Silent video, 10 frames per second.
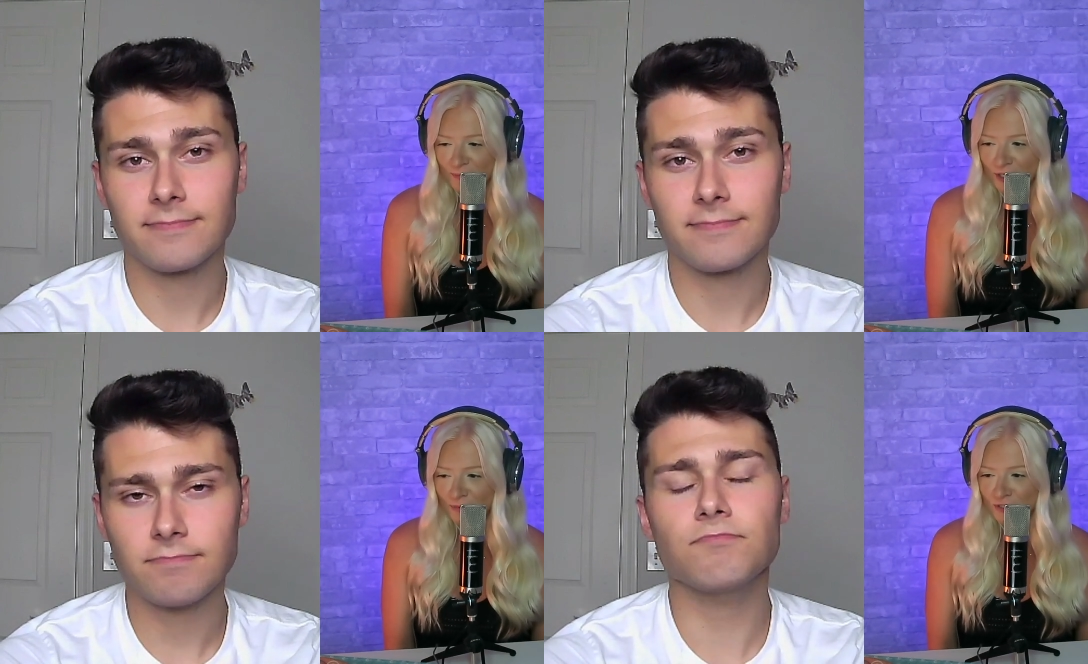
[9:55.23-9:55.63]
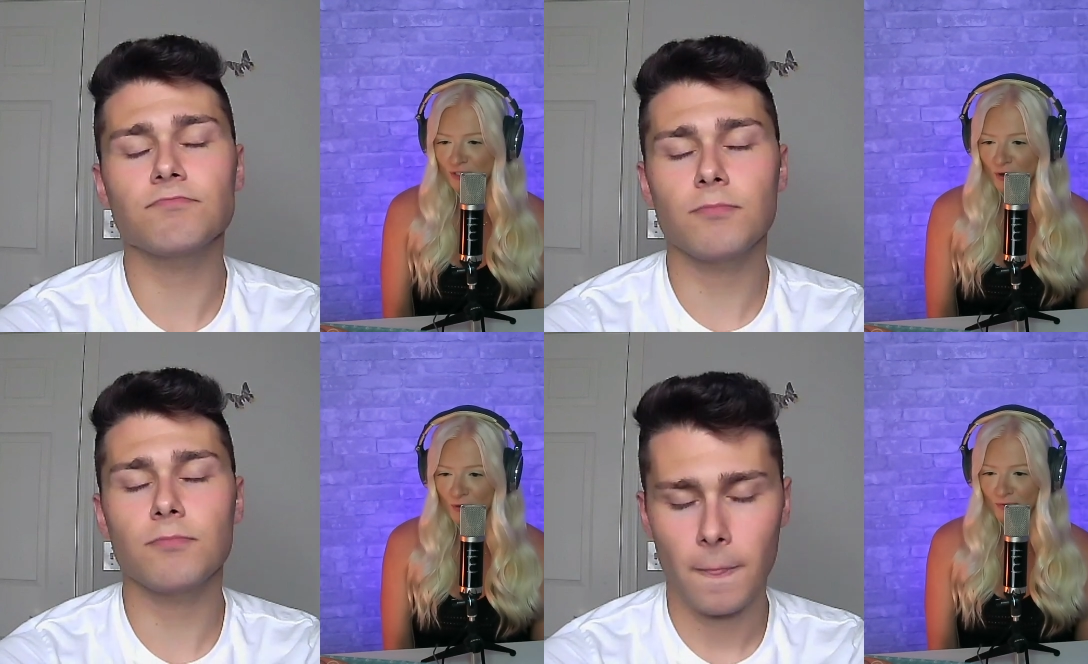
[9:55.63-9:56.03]
Speaker 1: I'm
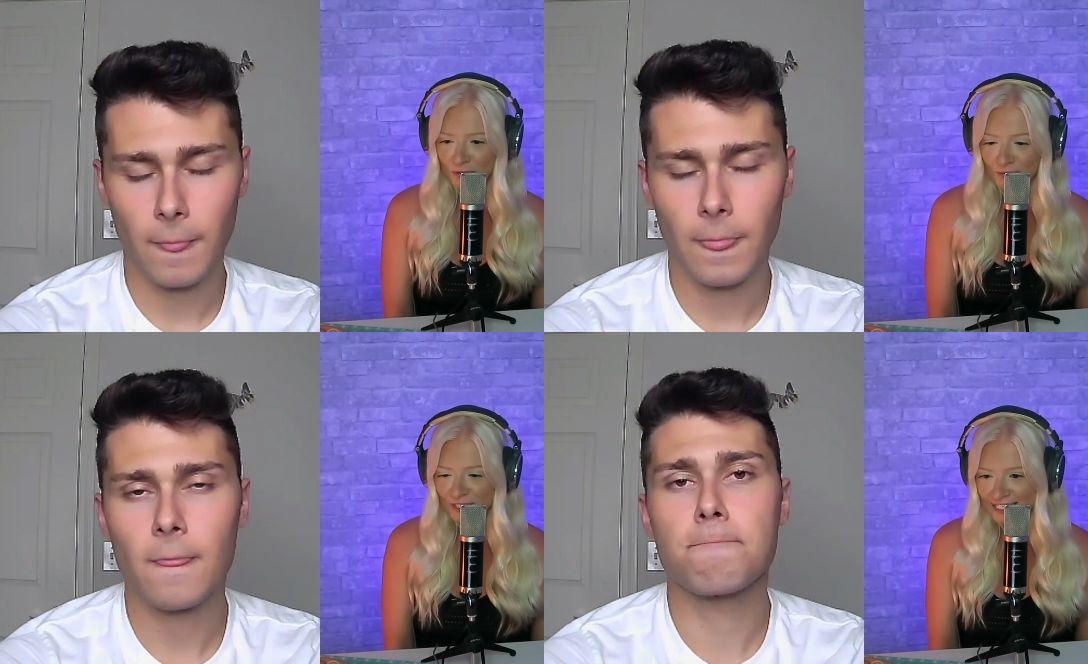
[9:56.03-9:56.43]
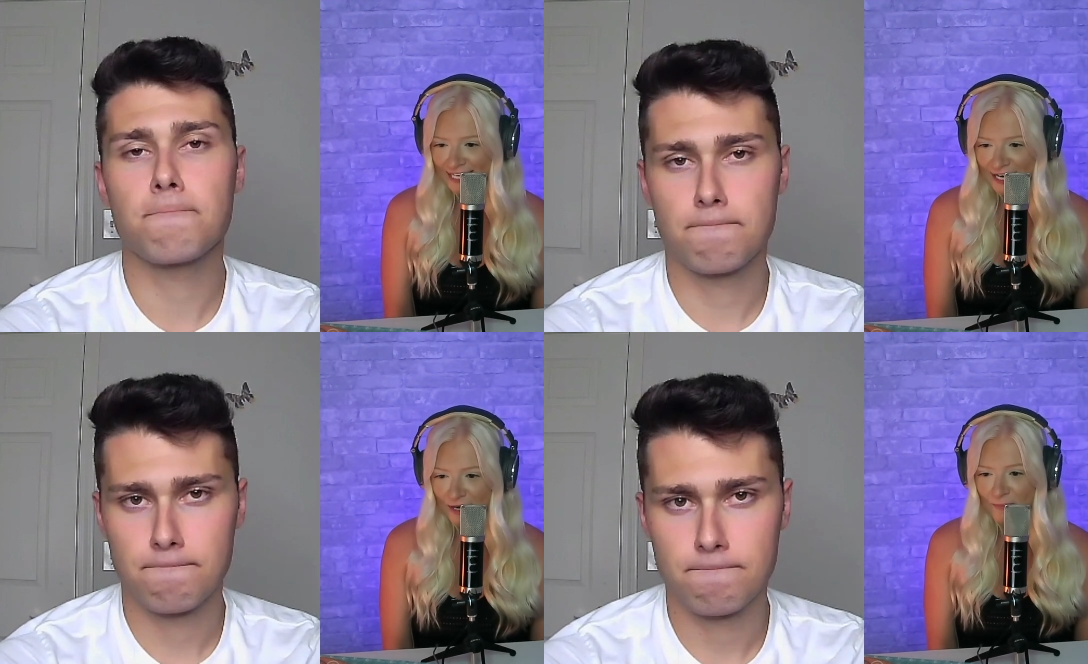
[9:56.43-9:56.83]
so new to the
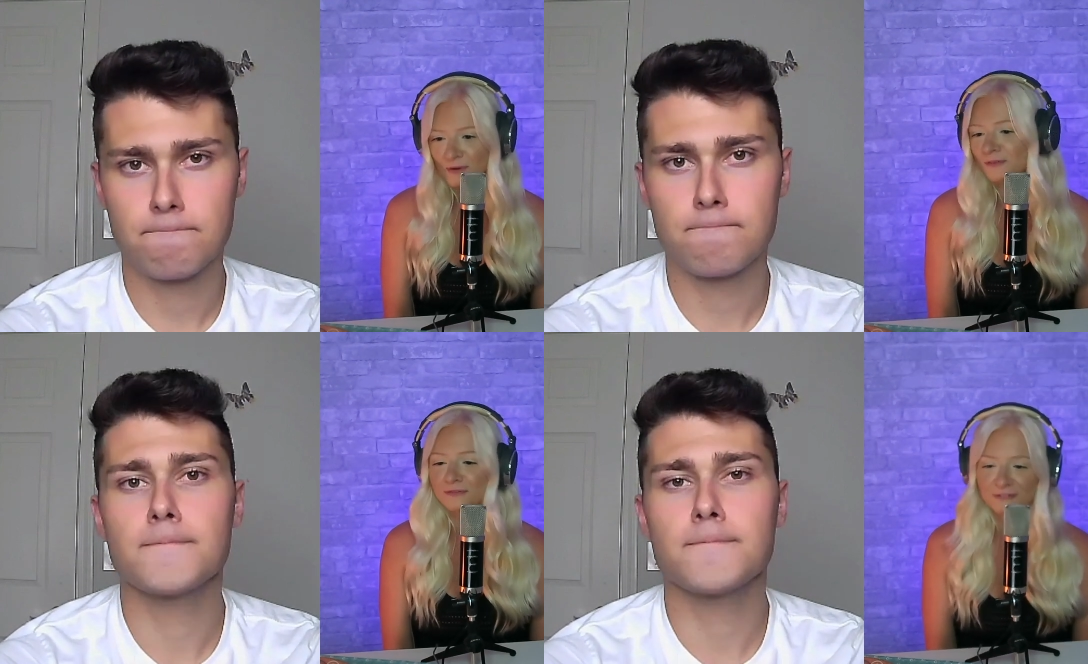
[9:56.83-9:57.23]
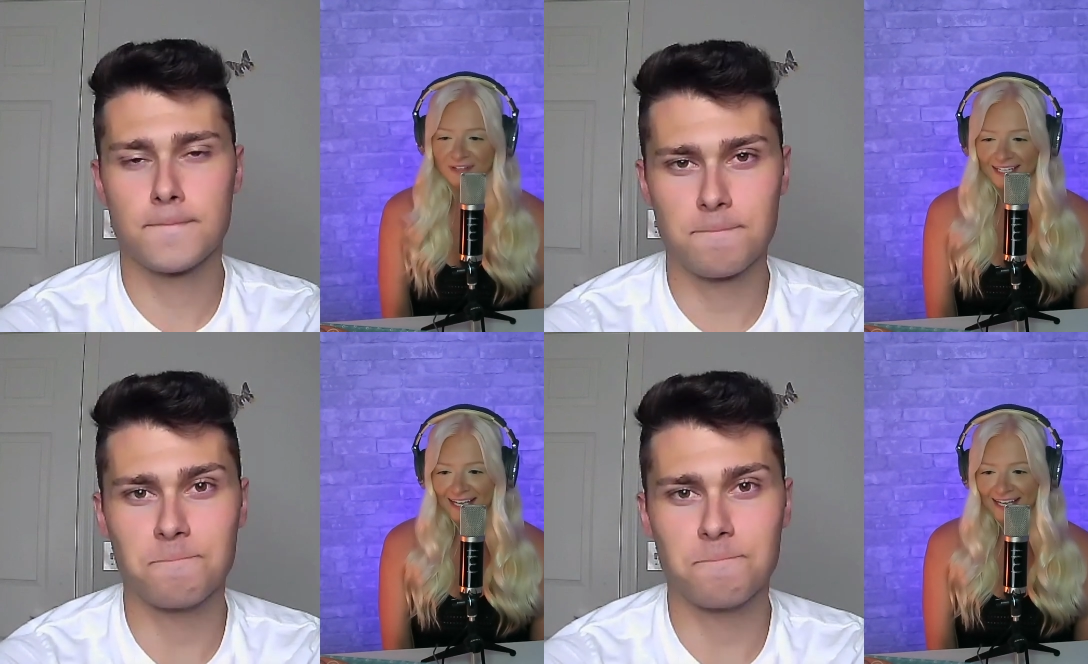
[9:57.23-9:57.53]
game of